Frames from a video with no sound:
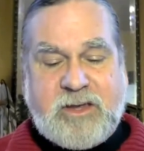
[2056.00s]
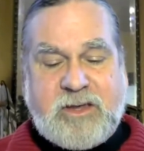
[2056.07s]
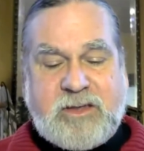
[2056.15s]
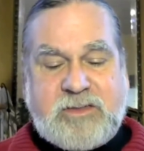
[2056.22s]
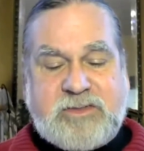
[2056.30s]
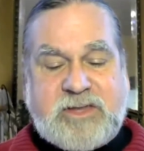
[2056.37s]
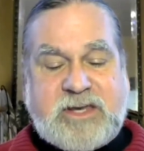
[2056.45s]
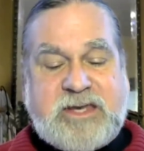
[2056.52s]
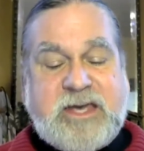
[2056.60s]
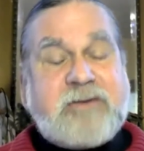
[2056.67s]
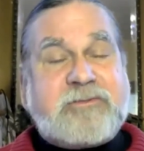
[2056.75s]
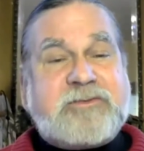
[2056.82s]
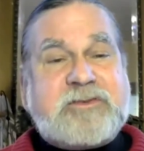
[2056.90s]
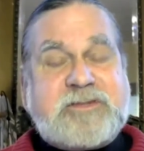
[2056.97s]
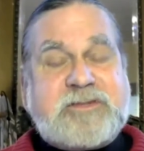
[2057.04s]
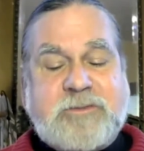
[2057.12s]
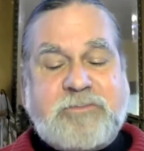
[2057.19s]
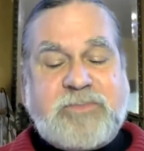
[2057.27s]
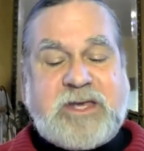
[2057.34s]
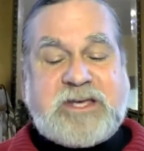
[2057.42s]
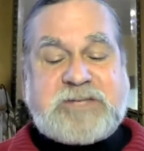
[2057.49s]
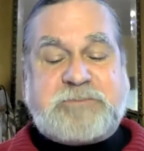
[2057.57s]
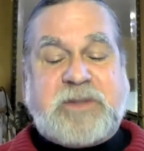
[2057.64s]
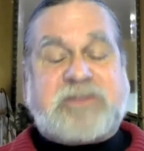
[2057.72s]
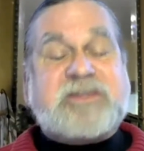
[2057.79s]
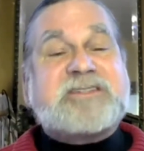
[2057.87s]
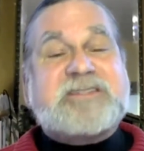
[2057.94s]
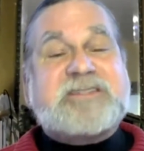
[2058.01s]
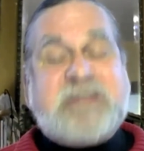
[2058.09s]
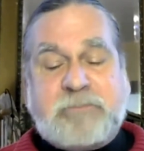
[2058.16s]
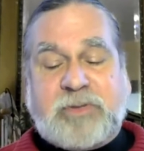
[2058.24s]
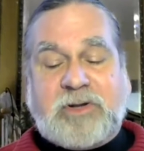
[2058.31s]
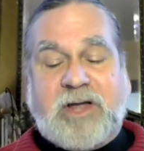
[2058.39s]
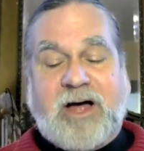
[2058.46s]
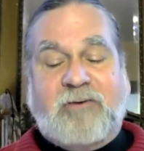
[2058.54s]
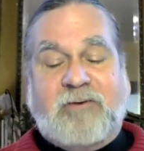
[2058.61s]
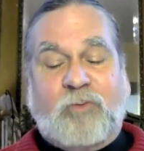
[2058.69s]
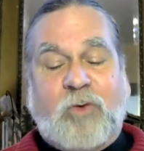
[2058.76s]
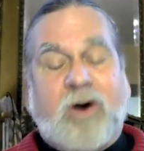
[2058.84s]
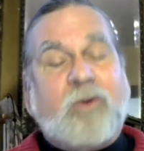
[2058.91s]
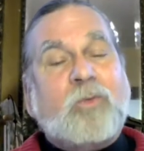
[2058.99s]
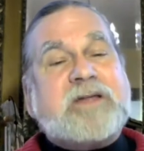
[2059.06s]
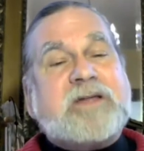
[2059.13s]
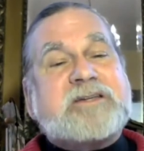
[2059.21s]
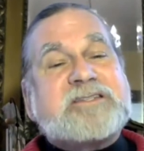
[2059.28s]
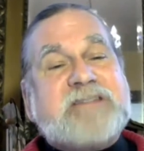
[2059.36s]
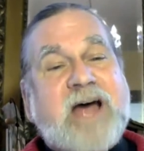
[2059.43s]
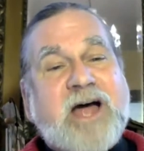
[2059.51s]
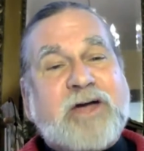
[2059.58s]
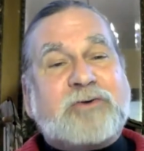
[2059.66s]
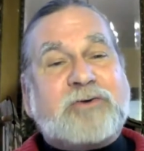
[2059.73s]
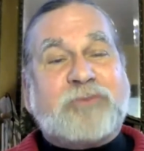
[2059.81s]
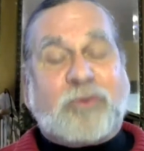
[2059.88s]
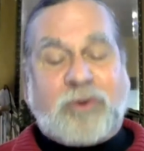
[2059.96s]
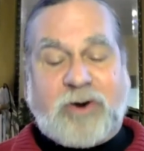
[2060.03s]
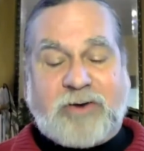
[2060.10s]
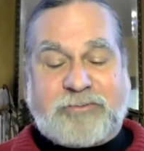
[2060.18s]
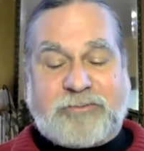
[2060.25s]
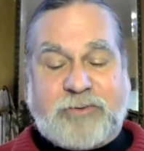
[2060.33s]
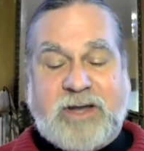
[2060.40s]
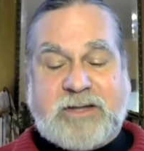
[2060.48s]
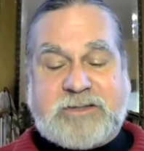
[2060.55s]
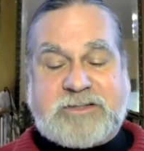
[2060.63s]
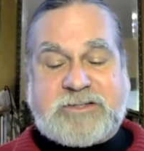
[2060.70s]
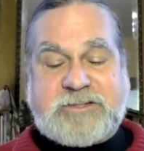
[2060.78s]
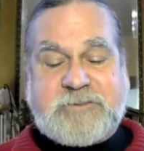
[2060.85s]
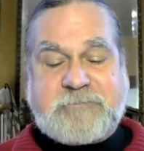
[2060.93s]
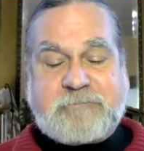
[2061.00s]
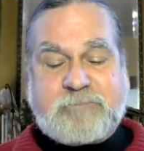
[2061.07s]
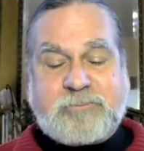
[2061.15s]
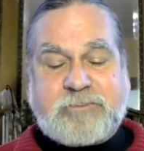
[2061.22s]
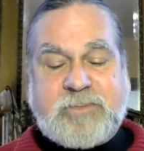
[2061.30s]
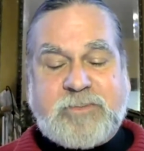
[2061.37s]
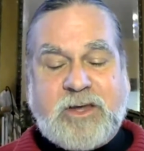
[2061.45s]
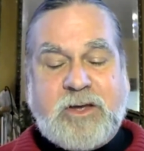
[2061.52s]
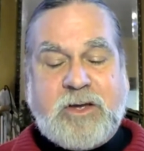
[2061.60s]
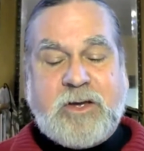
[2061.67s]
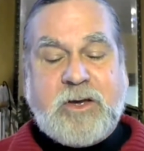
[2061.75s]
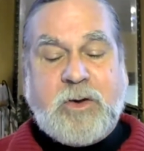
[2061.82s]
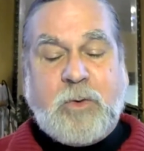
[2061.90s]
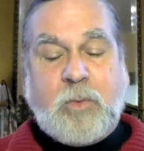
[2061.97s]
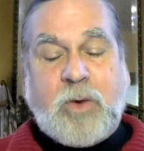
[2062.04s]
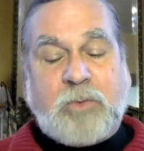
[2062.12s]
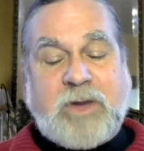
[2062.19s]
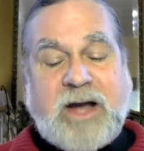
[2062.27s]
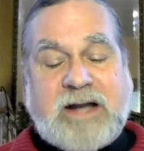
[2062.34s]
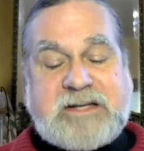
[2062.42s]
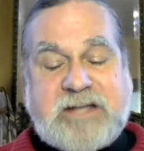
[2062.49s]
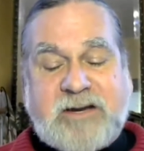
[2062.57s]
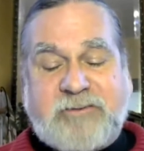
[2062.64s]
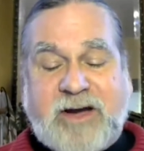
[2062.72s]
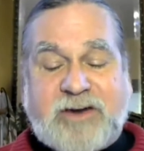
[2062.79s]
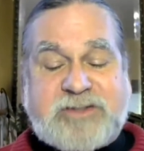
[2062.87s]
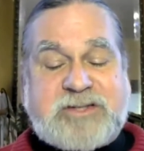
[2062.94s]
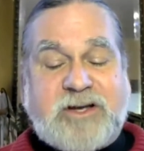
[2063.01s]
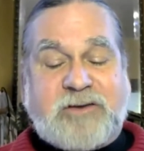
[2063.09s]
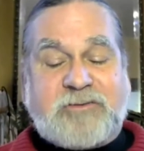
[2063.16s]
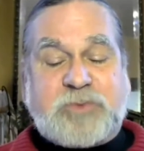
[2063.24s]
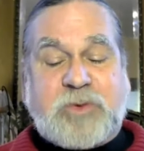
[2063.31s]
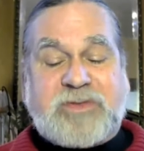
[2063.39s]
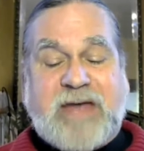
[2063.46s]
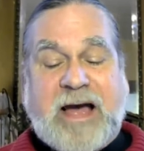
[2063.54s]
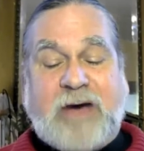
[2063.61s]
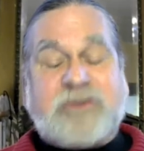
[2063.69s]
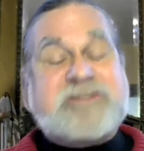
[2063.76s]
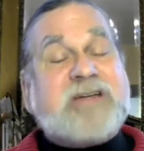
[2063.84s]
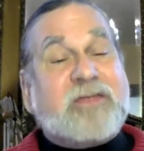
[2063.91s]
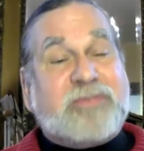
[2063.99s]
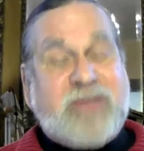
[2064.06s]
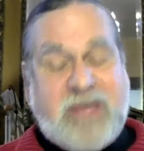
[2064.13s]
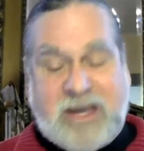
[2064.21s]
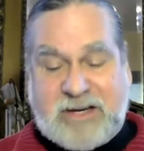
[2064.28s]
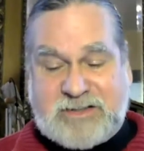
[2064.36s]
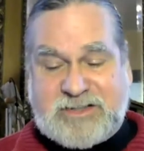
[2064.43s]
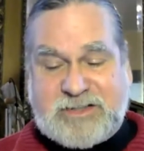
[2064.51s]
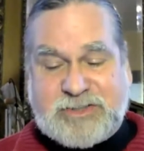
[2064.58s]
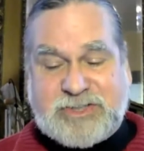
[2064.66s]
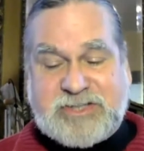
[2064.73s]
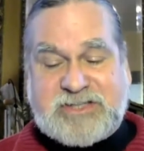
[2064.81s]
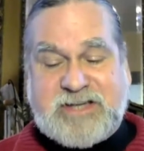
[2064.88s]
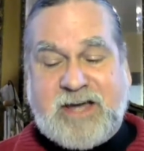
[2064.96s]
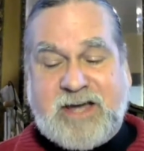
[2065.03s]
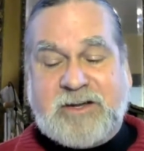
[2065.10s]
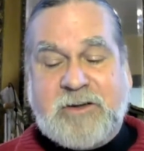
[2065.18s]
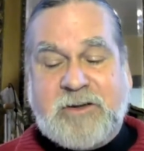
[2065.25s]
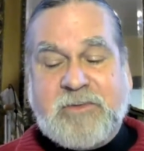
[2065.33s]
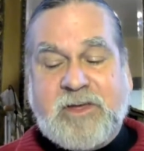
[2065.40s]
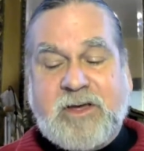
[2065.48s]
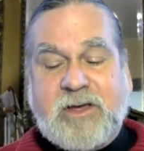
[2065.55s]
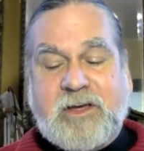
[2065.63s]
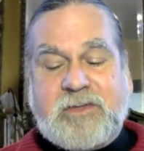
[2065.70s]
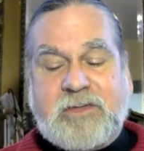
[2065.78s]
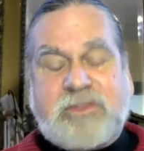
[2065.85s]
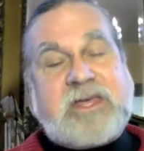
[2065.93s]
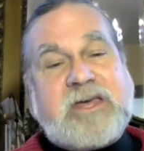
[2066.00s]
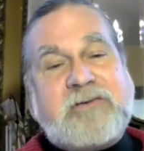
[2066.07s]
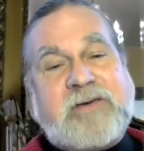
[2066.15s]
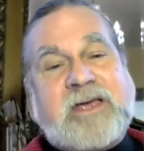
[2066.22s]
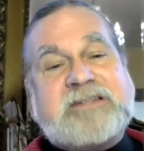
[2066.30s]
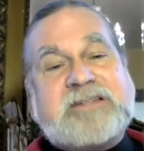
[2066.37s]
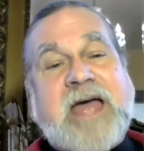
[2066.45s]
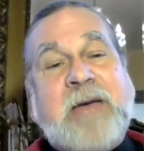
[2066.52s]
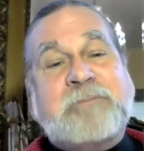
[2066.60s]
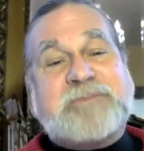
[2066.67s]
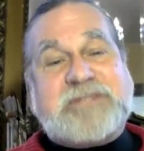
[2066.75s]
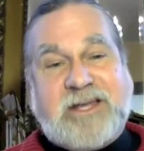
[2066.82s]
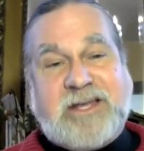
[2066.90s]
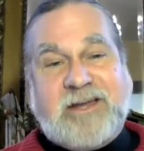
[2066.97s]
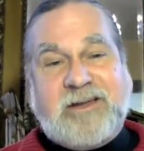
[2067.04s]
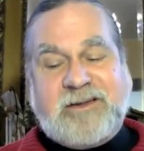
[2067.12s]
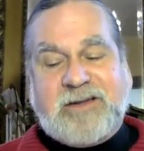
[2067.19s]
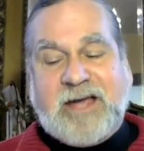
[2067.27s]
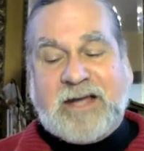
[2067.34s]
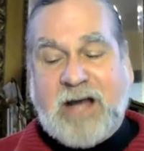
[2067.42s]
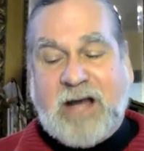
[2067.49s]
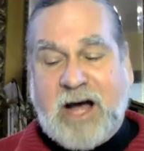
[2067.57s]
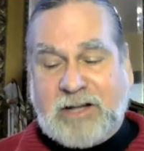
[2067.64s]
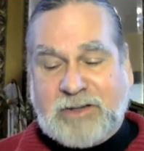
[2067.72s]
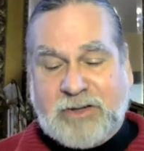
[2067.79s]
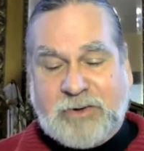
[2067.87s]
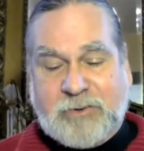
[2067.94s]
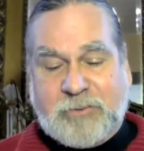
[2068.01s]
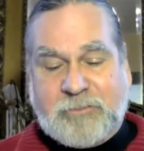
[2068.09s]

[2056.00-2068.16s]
The gift is but the symbol of what we desire for our friends. When we identify ourselves with outside things, she said, the giving is empty and hollow.